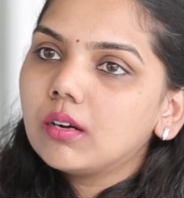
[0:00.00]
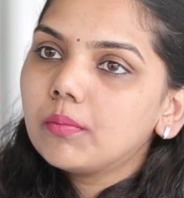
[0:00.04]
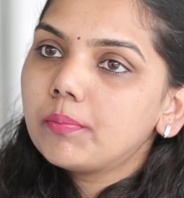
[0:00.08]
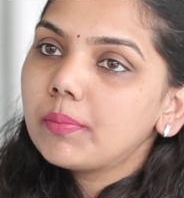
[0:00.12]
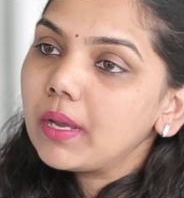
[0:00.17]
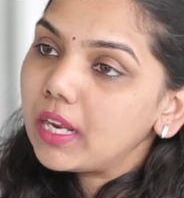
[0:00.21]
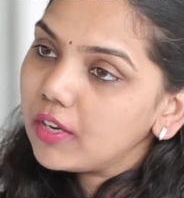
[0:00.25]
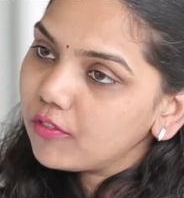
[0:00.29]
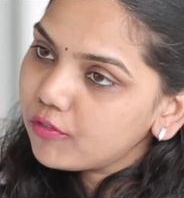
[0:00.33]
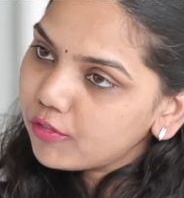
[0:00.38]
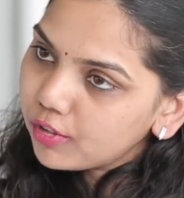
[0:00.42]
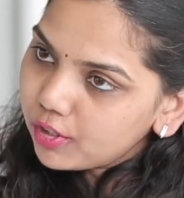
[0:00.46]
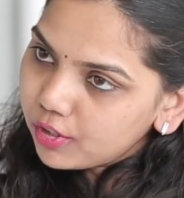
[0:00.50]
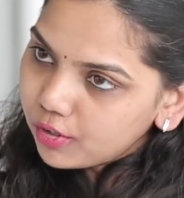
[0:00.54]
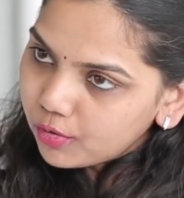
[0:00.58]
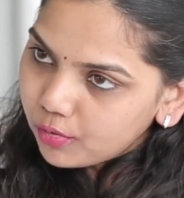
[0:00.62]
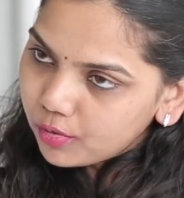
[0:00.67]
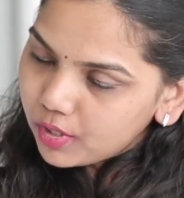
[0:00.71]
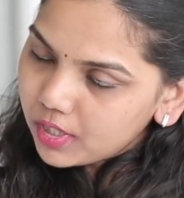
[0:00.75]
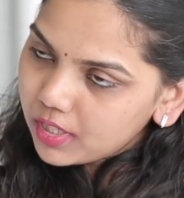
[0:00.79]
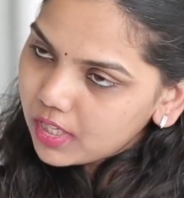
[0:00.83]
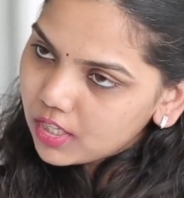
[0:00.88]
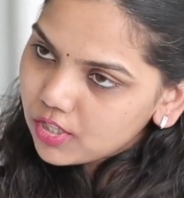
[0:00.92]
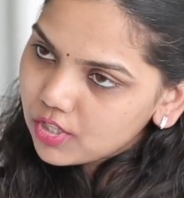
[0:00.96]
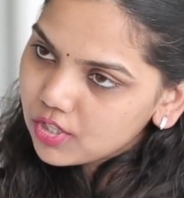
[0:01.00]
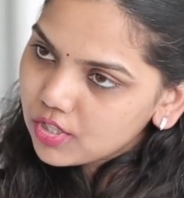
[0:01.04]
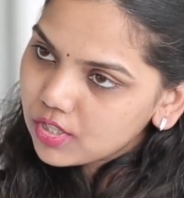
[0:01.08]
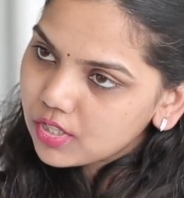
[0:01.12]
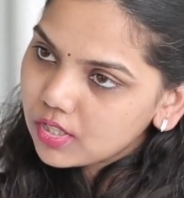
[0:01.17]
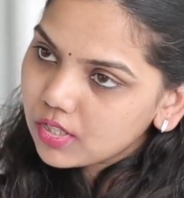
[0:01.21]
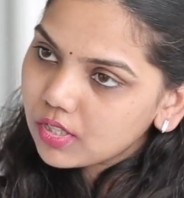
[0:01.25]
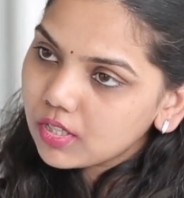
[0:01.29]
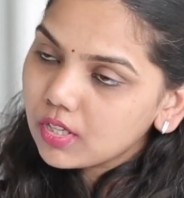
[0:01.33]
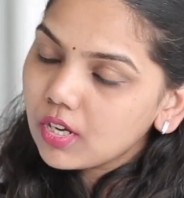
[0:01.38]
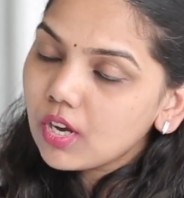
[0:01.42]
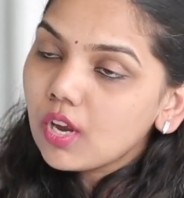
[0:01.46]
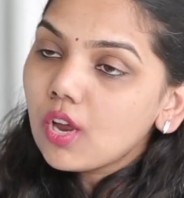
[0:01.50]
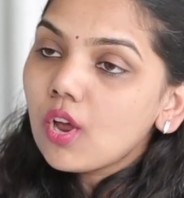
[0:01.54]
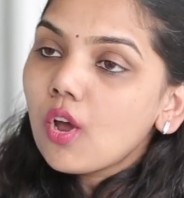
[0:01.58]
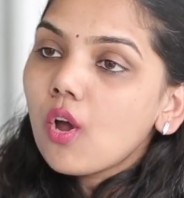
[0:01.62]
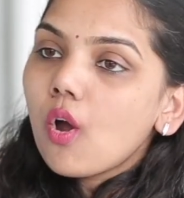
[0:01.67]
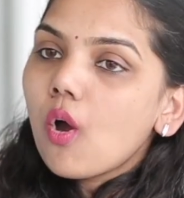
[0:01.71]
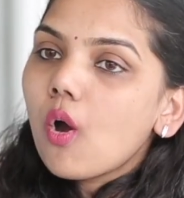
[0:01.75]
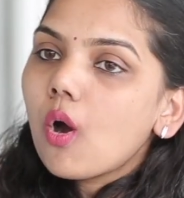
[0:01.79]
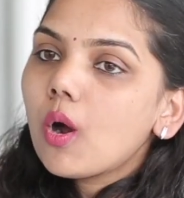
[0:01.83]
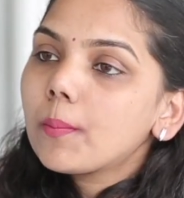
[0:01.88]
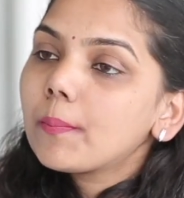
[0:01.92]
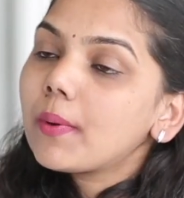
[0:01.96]
painful urination
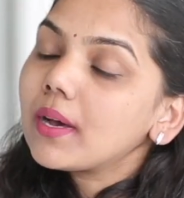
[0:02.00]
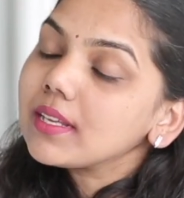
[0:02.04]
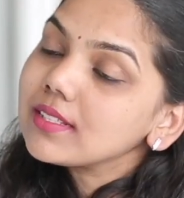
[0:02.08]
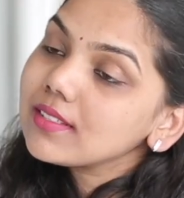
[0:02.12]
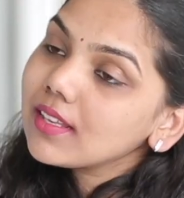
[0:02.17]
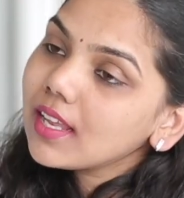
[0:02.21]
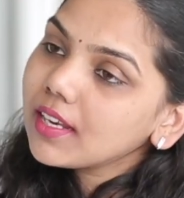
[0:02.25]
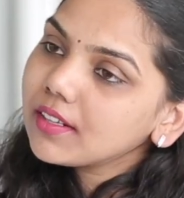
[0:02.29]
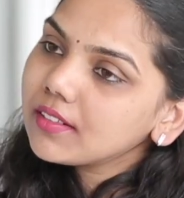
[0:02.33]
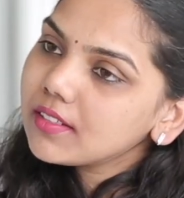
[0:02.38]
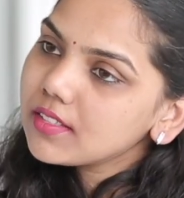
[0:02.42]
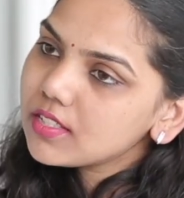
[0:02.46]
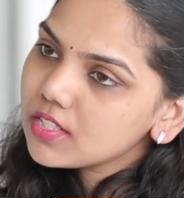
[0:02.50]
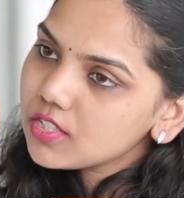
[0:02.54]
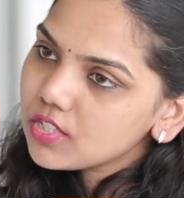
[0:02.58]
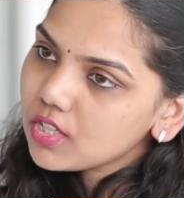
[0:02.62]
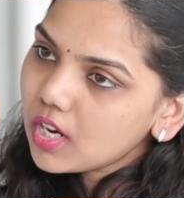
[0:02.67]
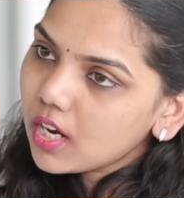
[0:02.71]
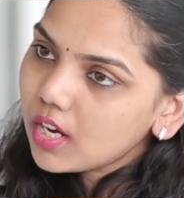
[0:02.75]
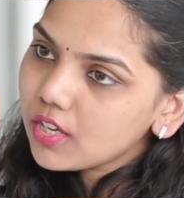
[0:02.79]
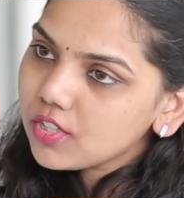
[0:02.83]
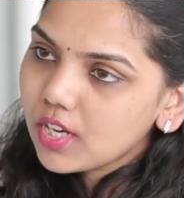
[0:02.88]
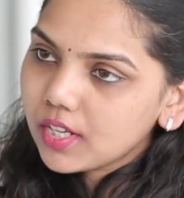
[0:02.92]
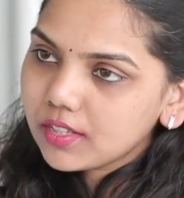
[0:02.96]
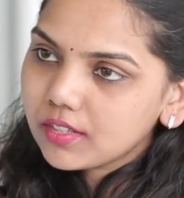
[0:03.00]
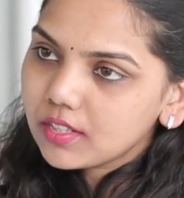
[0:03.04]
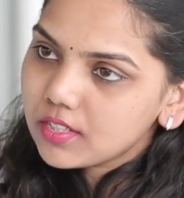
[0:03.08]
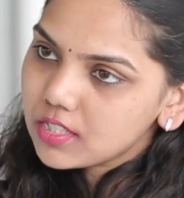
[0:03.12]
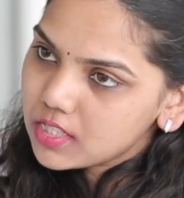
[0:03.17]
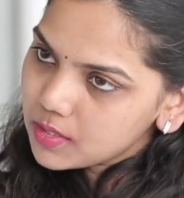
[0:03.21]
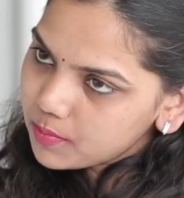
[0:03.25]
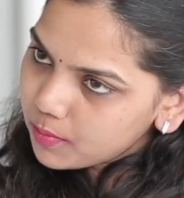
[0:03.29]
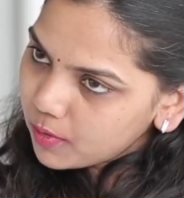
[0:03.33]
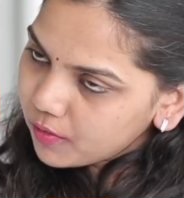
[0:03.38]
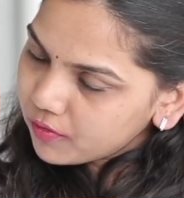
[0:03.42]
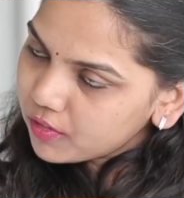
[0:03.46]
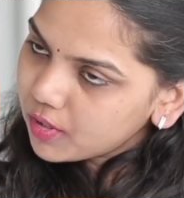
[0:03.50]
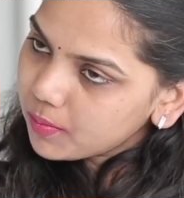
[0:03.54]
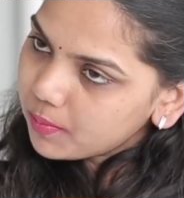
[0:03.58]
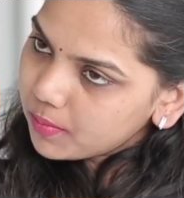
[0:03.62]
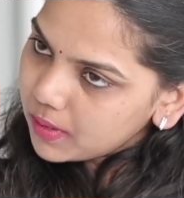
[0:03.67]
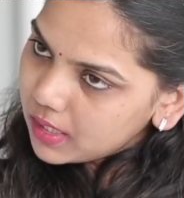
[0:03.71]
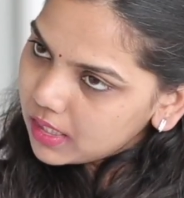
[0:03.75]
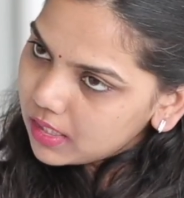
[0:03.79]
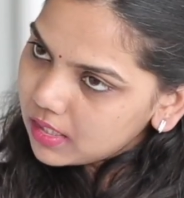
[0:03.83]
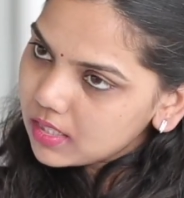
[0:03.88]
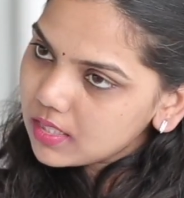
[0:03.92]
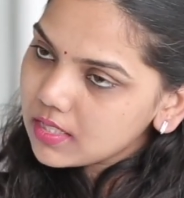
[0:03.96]
or pus-like discharge at the tip of the
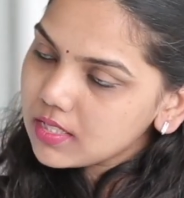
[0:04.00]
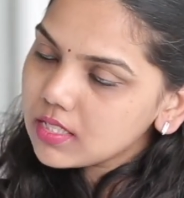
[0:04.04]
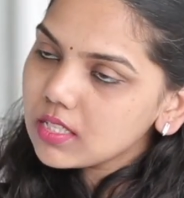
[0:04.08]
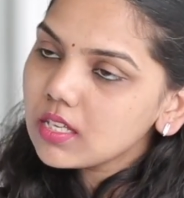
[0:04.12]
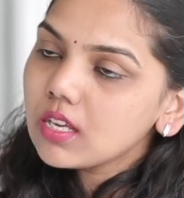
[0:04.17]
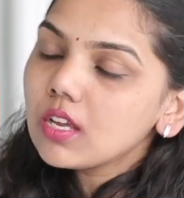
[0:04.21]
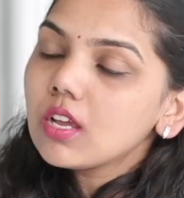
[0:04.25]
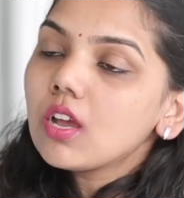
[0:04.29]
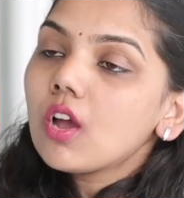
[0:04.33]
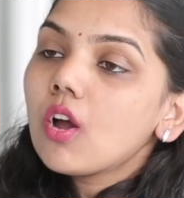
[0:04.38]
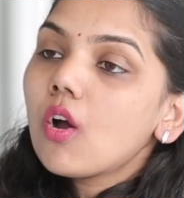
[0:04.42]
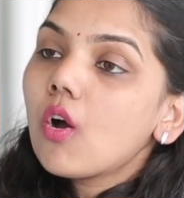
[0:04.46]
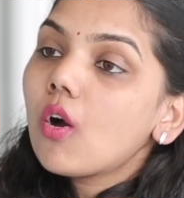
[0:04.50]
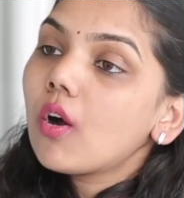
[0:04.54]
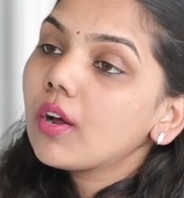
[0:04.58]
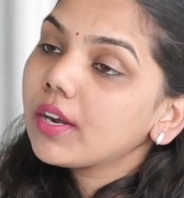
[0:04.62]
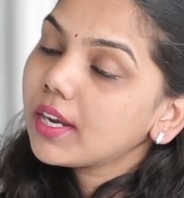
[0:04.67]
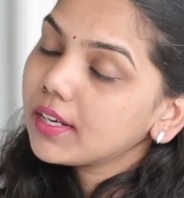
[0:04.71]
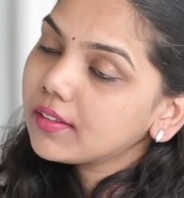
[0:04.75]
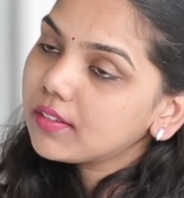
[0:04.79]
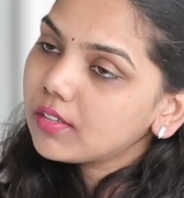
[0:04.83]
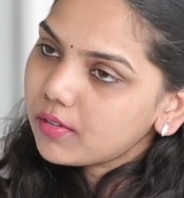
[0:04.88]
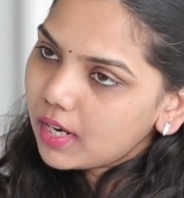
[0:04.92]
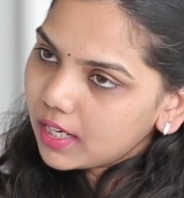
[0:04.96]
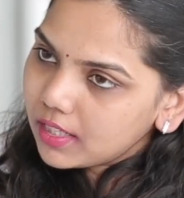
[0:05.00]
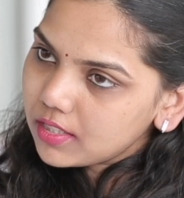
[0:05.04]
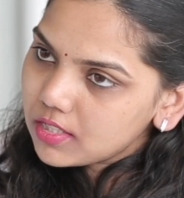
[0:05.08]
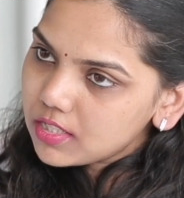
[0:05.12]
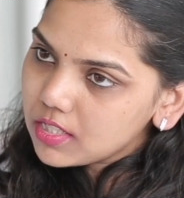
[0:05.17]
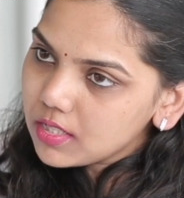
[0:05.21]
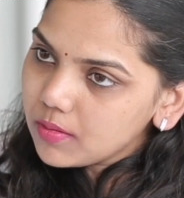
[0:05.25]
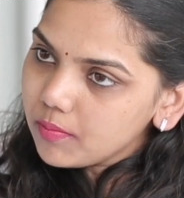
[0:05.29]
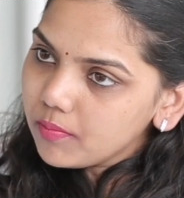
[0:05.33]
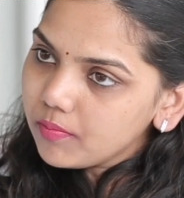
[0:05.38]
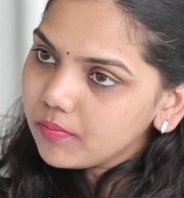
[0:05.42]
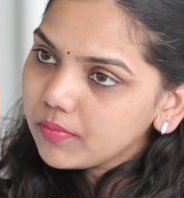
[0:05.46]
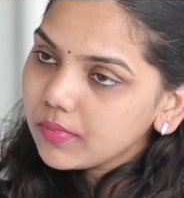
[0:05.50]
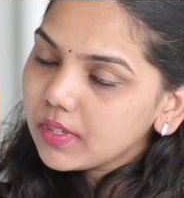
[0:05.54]
penis or at the rectum,